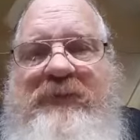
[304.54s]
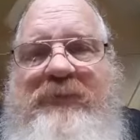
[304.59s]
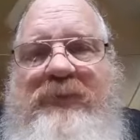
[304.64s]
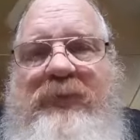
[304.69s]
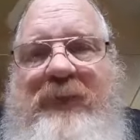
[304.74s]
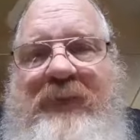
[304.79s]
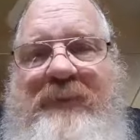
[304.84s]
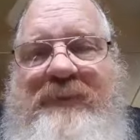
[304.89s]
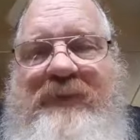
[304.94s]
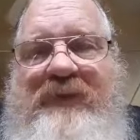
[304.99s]
with
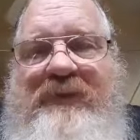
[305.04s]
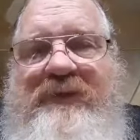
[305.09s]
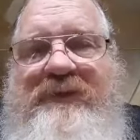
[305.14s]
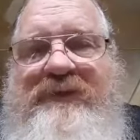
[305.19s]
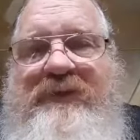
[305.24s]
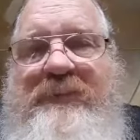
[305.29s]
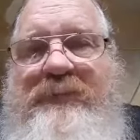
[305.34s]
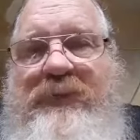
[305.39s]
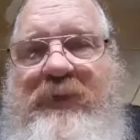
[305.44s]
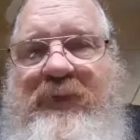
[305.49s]
women
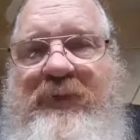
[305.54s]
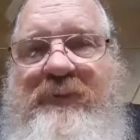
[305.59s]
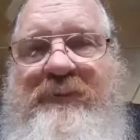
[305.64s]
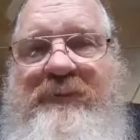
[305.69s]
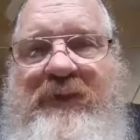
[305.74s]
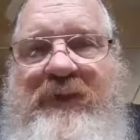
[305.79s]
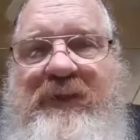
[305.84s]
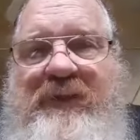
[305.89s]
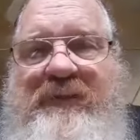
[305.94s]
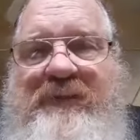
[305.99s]

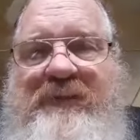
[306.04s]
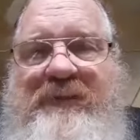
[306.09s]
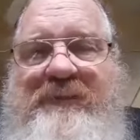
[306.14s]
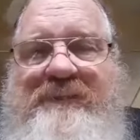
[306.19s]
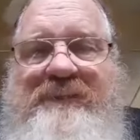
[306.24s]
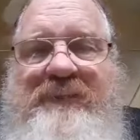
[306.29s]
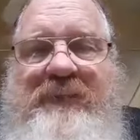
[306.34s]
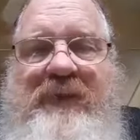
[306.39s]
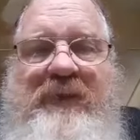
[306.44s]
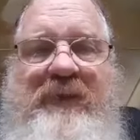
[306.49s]
supporting men,
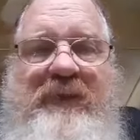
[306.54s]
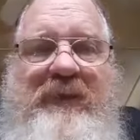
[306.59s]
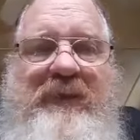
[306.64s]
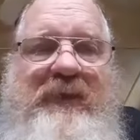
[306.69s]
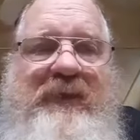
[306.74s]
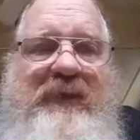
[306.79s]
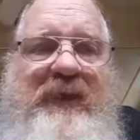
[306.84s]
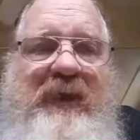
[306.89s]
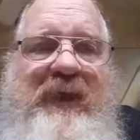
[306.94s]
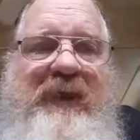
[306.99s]

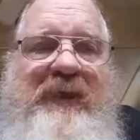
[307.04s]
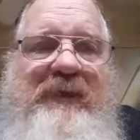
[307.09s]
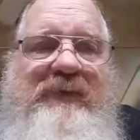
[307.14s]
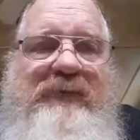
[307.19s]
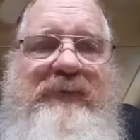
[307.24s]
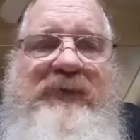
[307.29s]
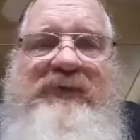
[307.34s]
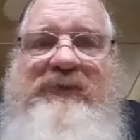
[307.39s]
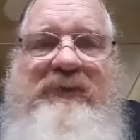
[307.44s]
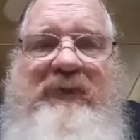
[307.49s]

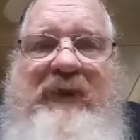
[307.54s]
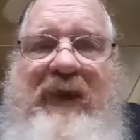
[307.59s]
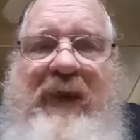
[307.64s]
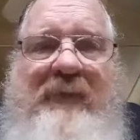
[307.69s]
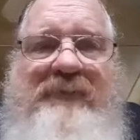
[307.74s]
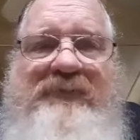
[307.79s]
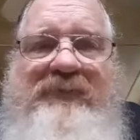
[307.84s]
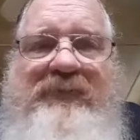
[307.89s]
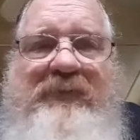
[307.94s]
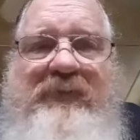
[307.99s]
and which
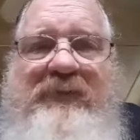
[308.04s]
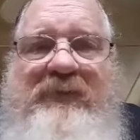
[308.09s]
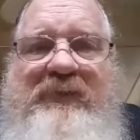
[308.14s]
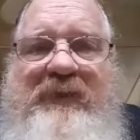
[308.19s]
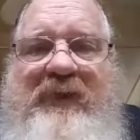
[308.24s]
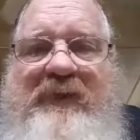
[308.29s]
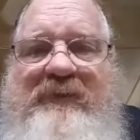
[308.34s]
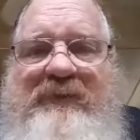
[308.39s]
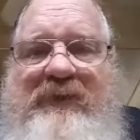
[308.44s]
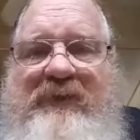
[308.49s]

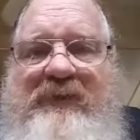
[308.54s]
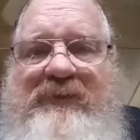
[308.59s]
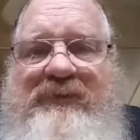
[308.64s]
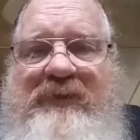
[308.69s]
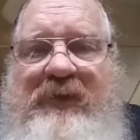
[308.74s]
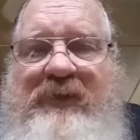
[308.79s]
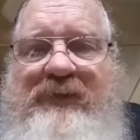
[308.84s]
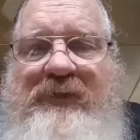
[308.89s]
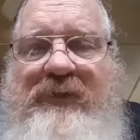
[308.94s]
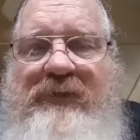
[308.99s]
absolutely there
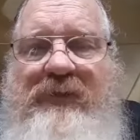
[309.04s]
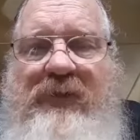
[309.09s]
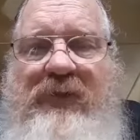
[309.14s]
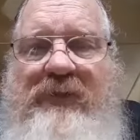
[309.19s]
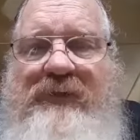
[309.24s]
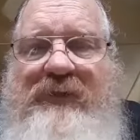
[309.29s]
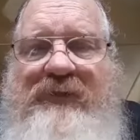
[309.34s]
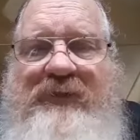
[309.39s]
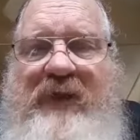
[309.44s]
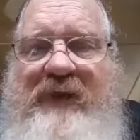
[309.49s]
is nothing
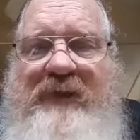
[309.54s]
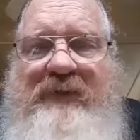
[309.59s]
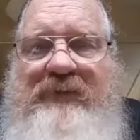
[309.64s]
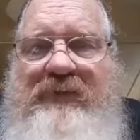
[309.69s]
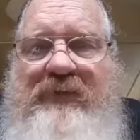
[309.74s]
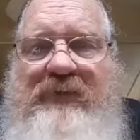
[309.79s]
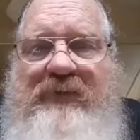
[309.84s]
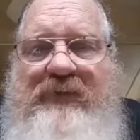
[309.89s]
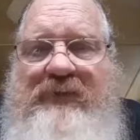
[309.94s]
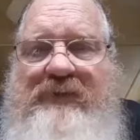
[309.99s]
wrong with that
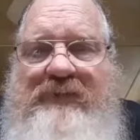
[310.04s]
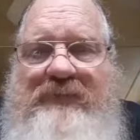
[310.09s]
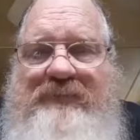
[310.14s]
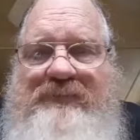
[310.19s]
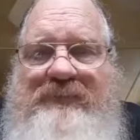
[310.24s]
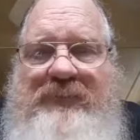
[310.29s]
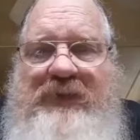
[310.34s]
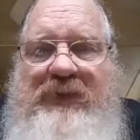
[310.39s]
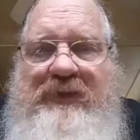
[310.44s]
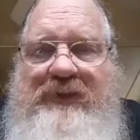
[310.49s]
at all.
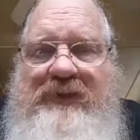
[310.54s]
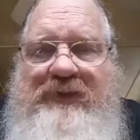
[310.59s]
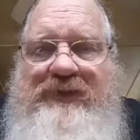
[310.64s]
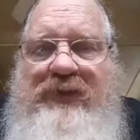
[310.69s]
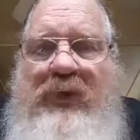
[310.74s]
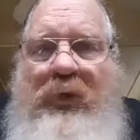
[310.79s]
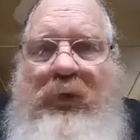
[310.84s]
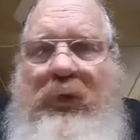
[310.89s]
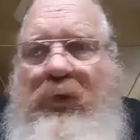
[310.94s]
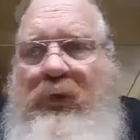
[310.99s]
You know,
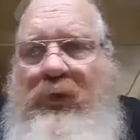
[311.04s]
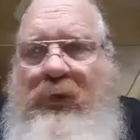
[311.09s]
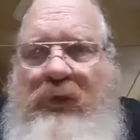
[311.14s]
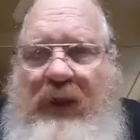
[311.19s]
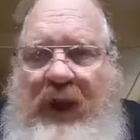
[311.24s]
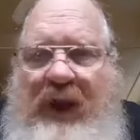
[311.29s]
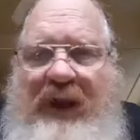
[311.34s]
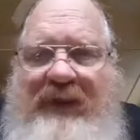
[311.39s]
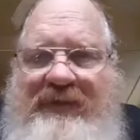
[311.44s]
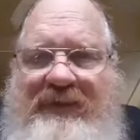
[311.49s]
this
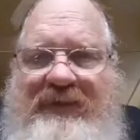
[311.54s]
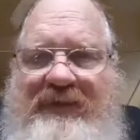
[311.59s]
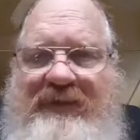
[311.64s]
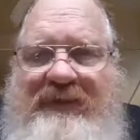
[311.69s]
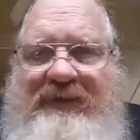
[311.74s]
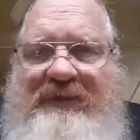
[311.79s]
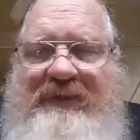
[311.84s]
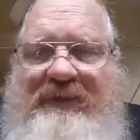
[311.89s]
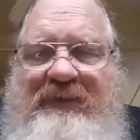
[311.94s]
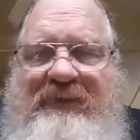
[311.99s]
whole
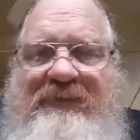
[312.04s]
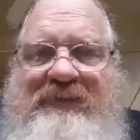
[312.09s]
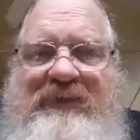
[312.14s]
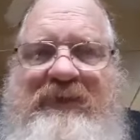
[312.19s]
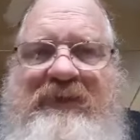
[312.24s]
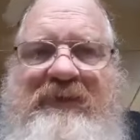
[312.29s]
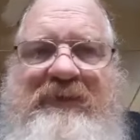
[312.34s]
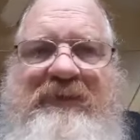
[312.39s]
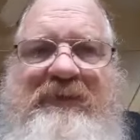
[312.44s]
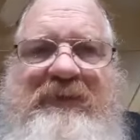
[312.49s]
idea of
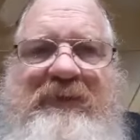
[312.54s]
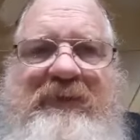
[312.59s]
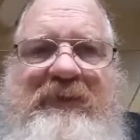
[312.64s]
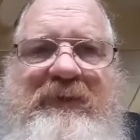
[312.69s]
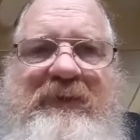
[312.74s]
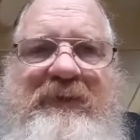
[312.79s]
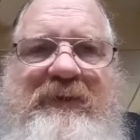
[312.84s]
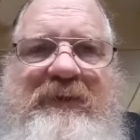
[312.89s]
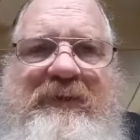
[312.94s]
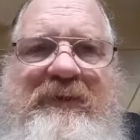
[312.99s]
the
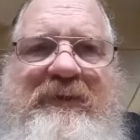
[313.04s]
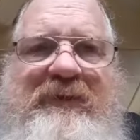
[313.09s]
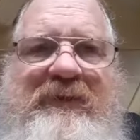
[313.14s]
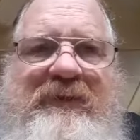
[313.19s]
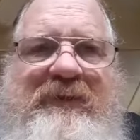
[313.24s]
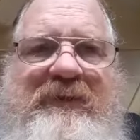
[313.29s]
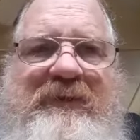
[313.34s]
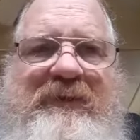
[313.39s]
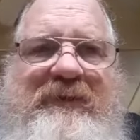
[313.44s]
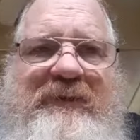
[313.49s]

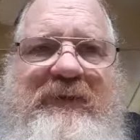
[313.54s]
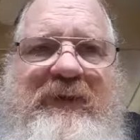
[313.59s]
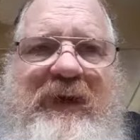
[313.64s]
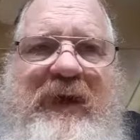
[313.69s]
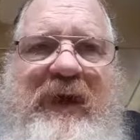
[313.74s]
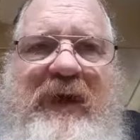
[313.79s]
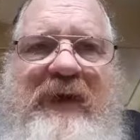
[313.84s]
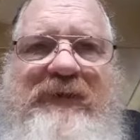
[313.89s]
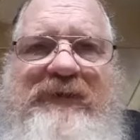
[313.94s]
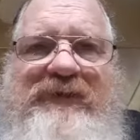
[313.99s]
the the
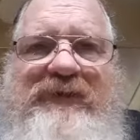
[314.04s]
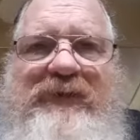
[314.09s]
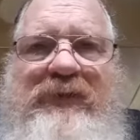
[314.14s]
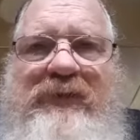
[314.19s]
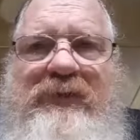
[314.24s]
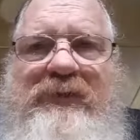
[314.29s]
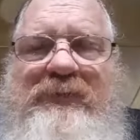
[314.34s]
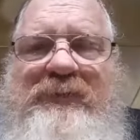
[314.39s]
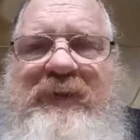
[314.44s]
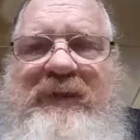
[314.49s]

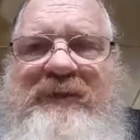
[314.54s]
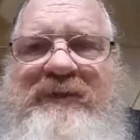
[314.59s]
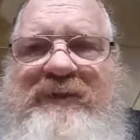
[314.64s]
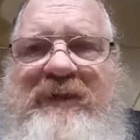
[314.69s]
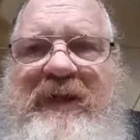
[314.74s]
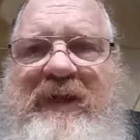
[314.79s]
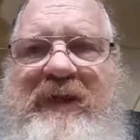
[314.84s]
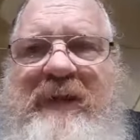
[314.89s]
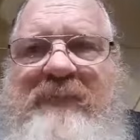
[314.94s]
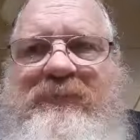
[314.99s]
household being
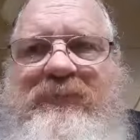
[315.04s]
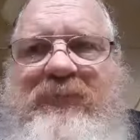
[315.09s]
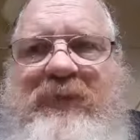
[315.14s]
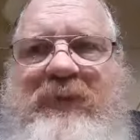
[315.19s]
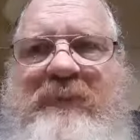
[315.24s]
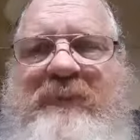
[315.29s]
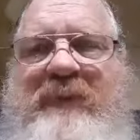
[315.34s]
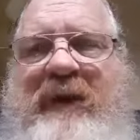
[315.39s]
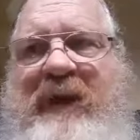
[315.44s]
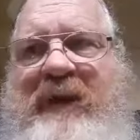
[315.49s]
set up where
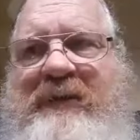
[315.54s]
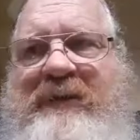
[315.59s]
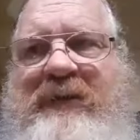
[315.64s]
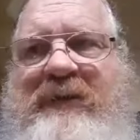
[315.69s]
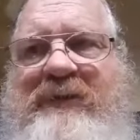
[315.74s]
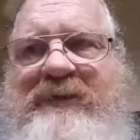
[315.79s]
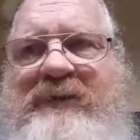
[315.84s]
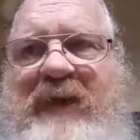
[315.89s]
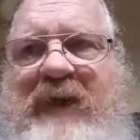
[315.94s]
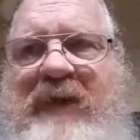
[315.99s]
the man goes